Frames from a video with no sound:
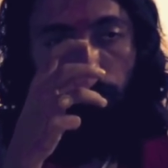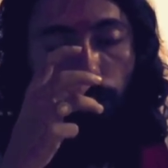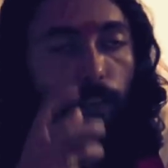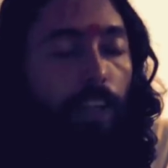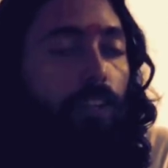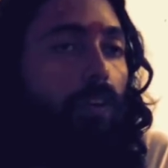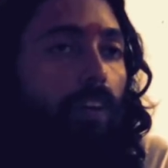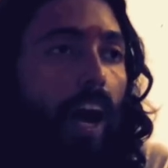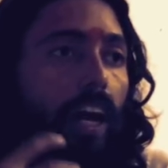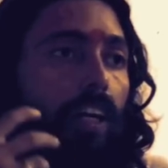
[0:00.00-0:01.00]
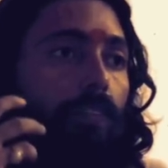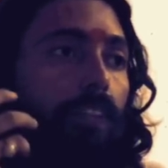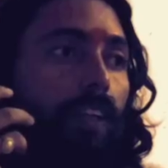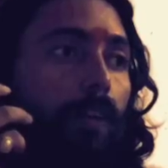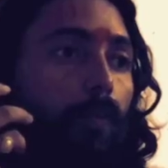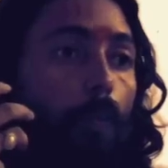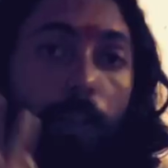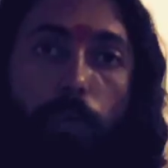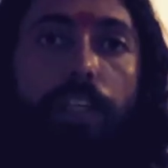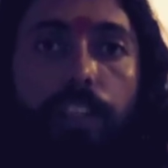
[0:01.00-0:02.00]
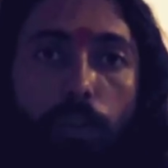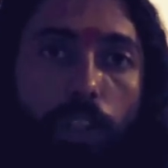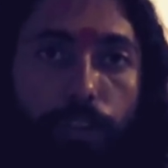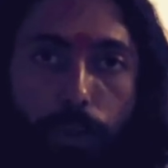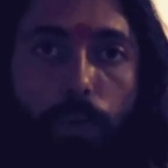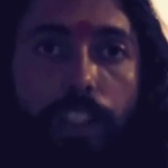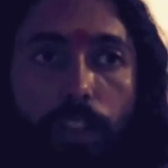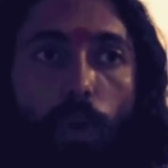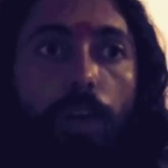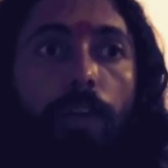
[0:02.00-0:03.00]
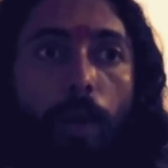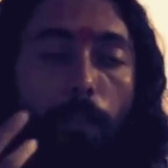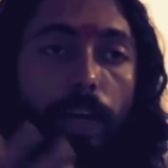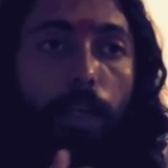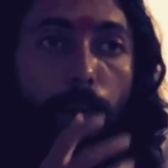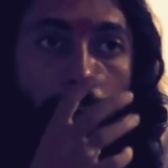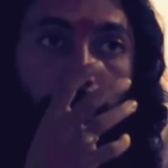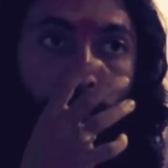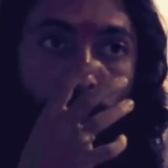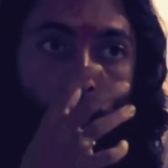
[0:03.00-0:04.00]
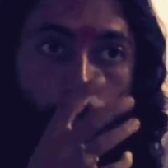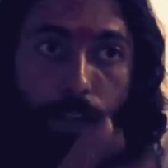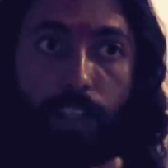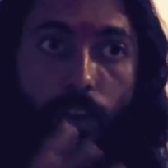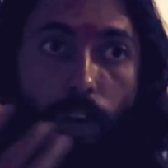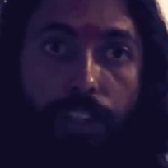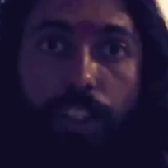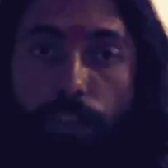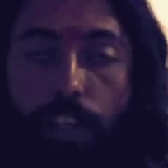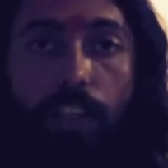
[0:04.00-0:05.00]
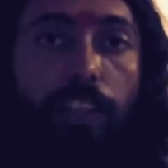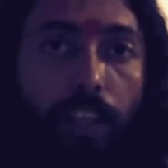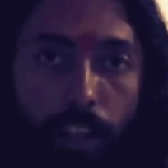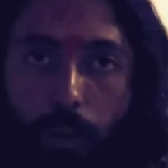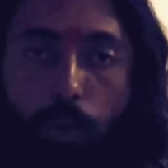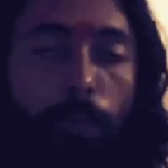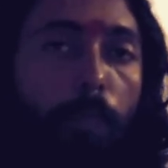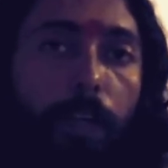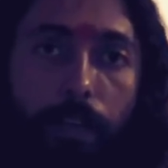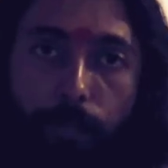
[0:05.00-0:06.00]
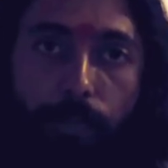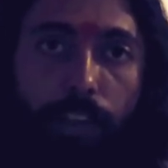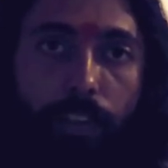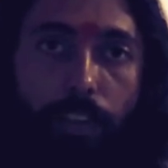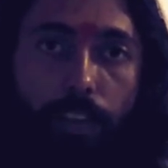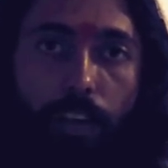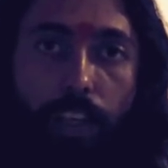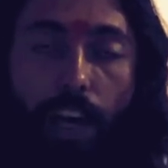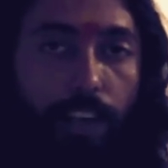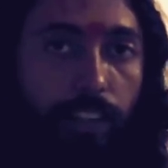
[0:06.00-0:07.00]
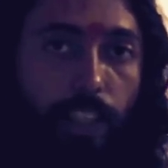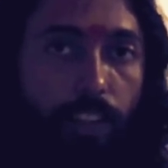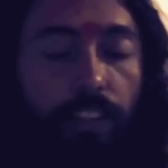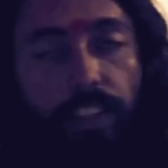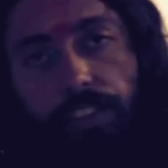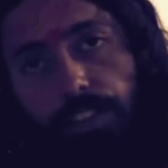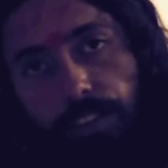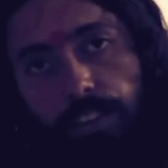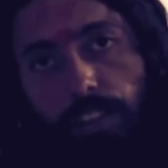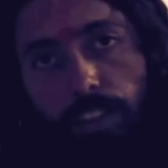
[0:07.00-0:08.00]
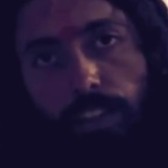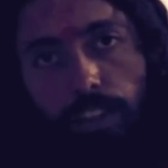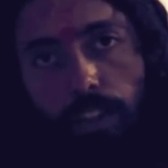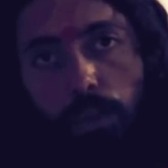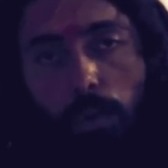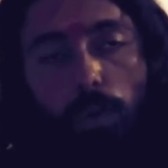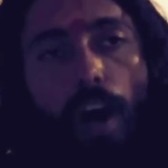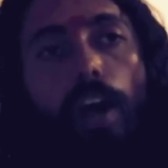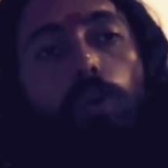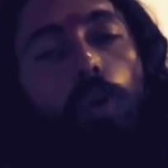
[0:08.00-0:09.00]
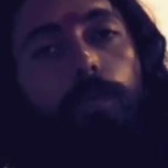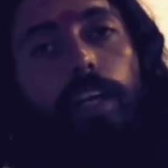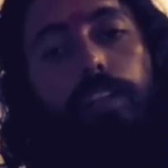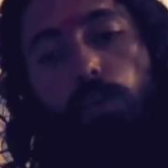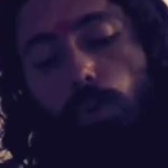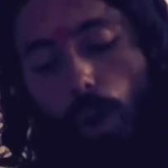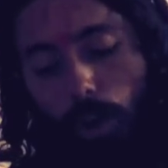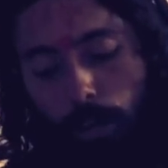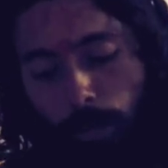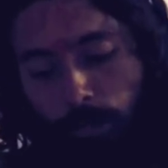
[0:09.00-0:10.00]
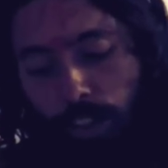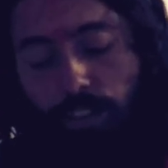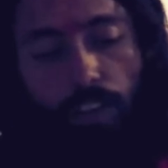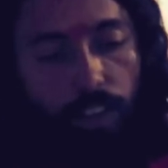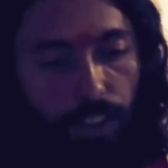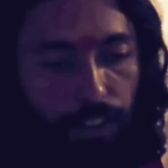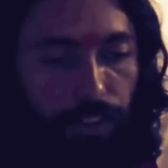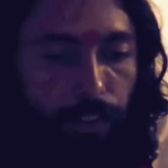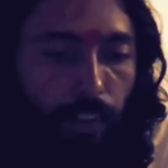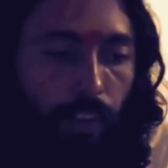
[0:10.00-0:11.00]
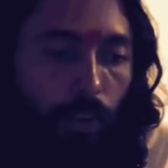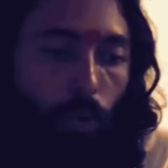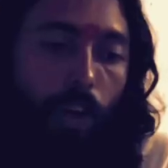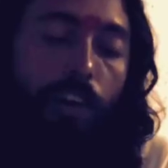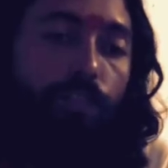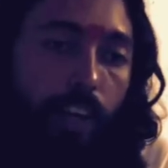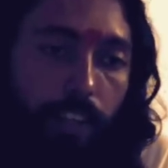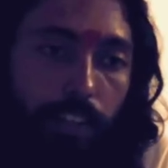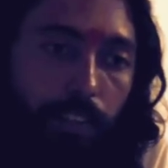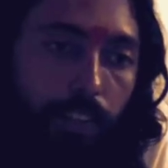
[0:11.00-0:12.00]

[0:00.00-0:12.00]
privilege or I have the opportunity to refute it or make my opinion or stand very clear to the public regarding that content. So I hope that you are journalists who have worked